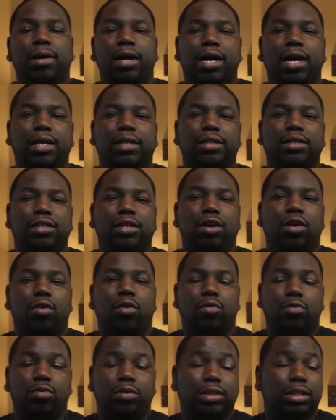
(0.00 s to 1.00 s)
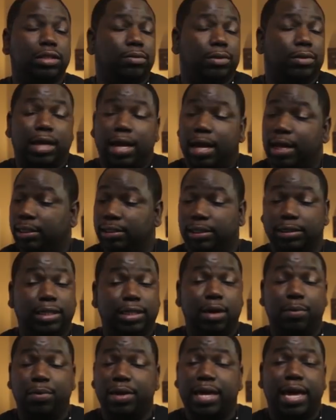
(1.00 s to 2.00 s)
But, you know, as I
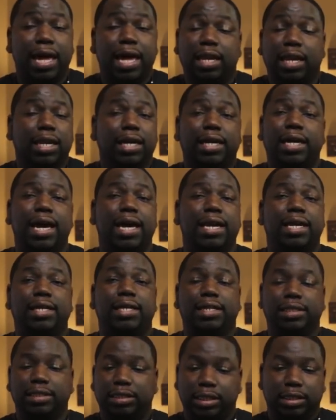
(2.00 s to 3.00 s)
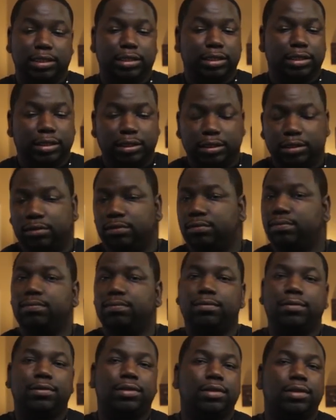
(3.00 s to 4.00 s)
said, we can't look at it and just,
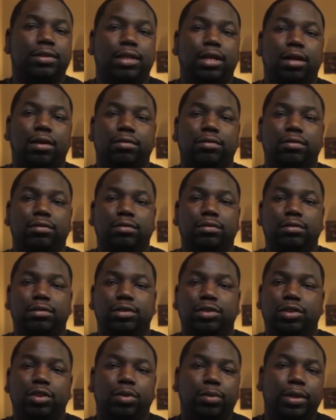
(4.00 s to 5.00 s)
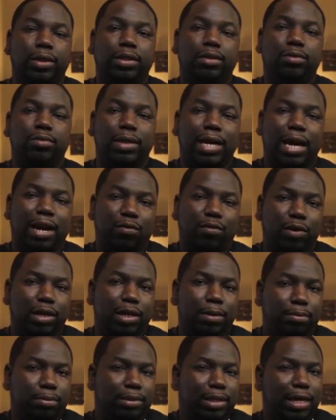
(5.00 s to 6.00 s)
you know, shoo it. We got to
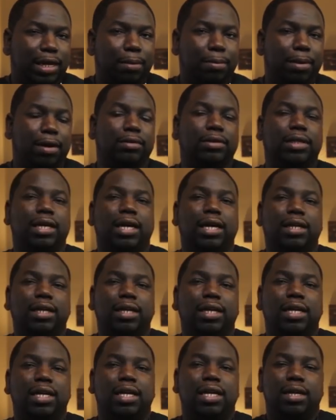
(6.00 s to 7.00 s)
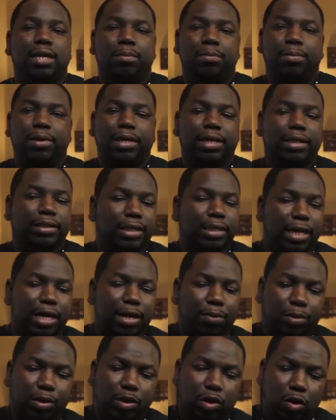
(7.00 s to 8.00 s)
really think about that. Book of the
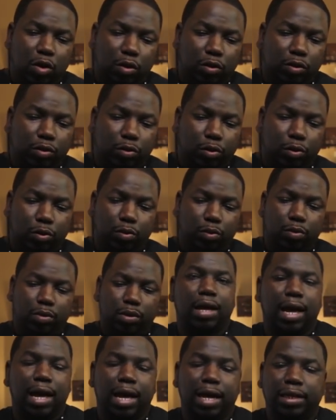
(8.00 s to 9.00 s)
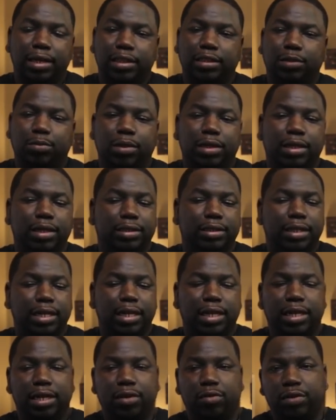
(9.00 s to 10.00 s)
Dead, when you're going through Ani's Book of the
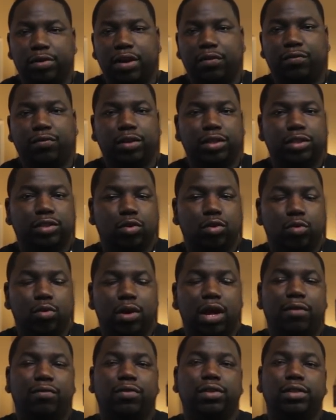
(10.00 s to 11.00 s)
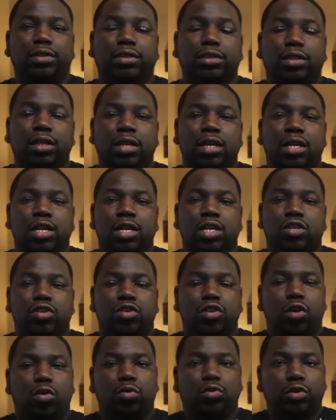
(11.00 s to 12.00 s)
Dead, Hunefra's or whoever's,
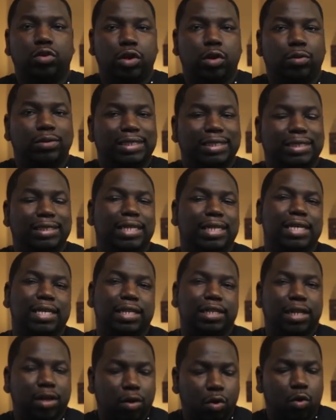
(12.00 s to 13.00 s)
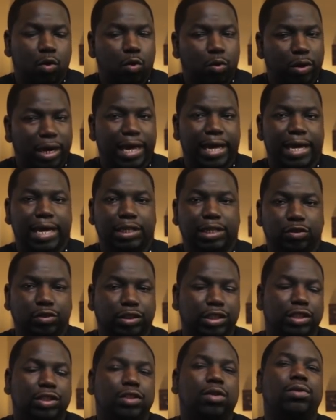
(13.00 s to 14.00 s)
you know, you don't see old age. You
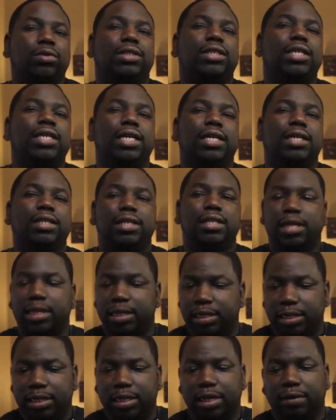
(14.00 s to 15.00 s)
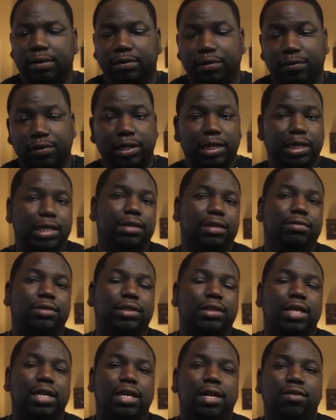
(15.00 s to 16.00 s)
just don't see it in any of the
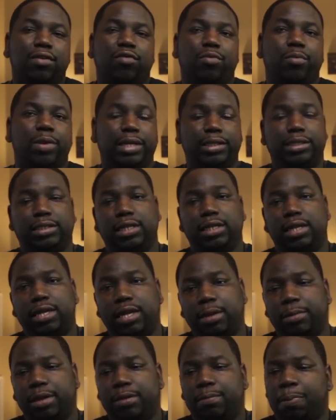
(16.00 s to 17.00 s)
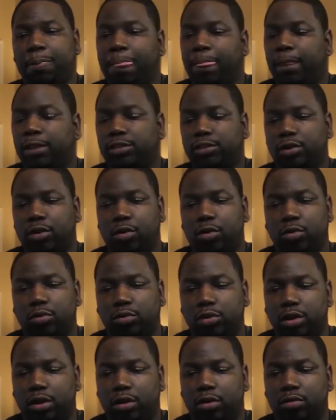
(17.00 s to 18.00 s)
reliefs from ancient Kemet.
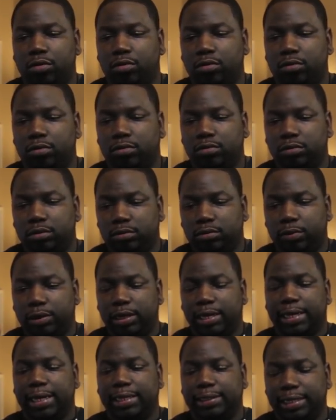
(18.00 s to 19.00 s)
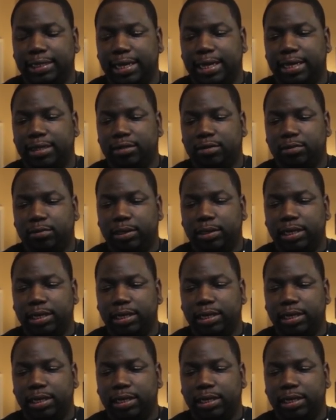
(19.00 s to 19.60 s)
So, you know, we look at that.